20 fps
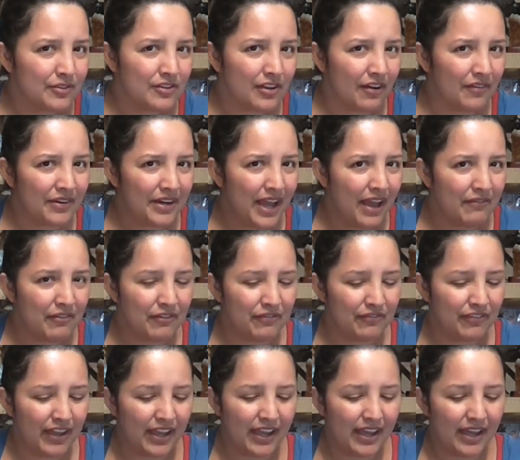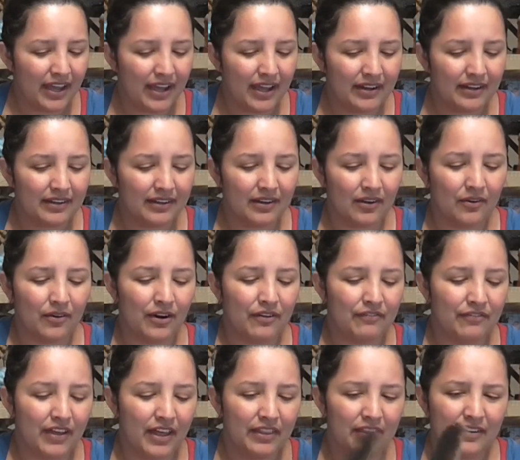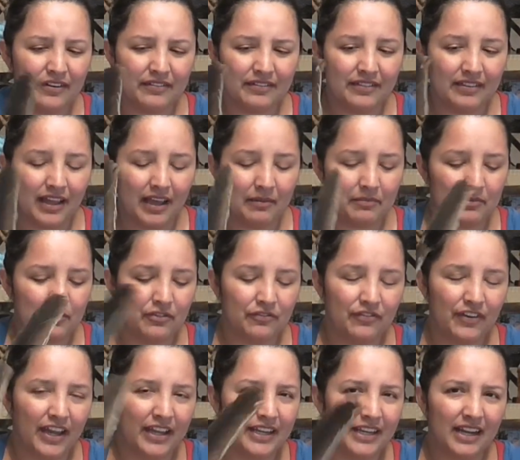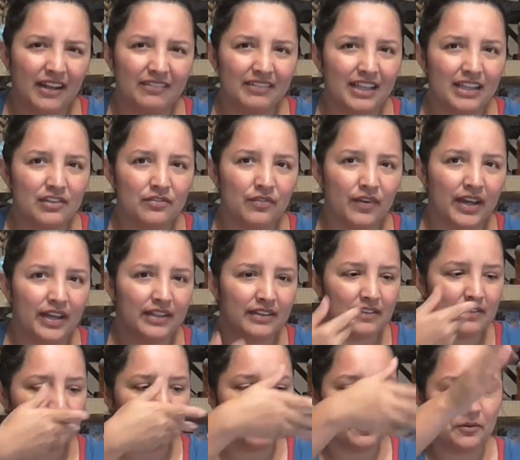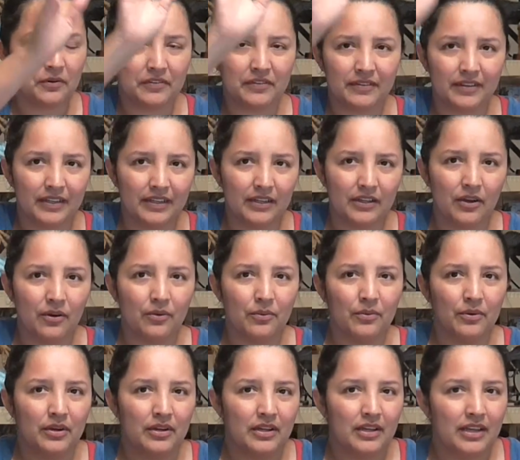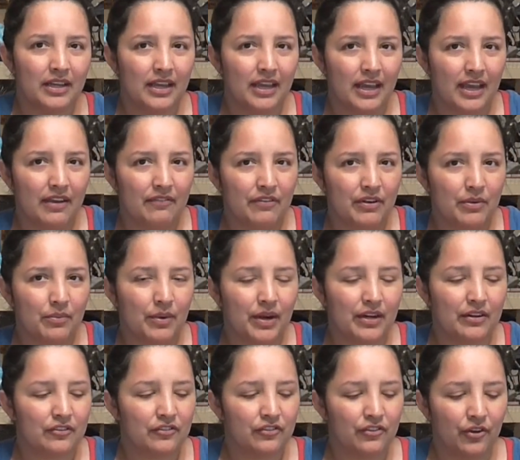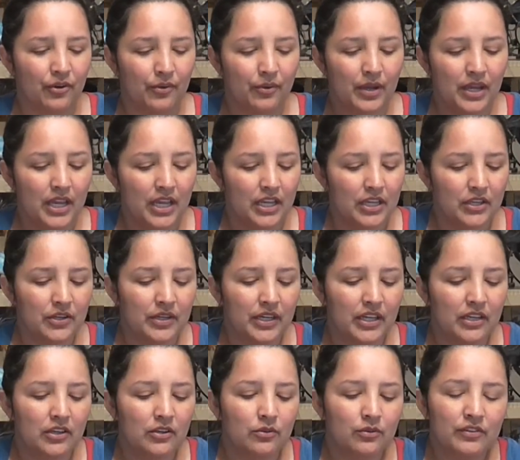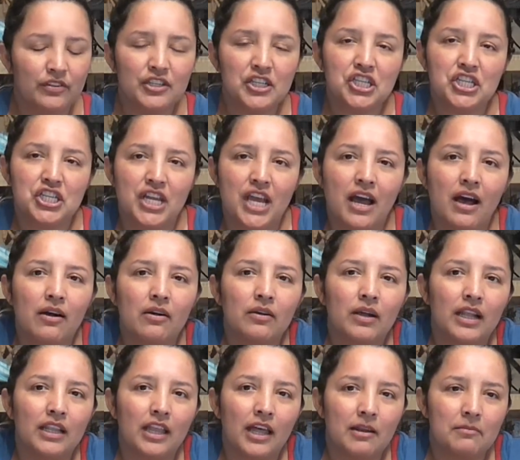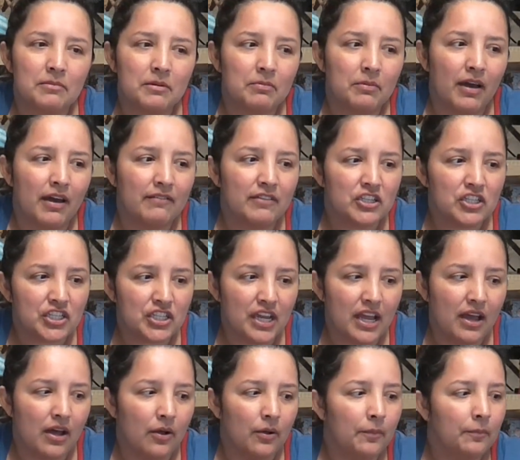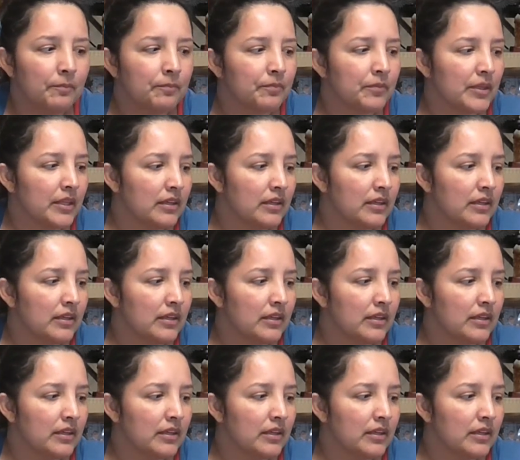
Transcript: don't have a fan or a feather to fan it out, that's fine. The smoke's gonna go everywhere. So you can use the shell. A lot of people have a shell.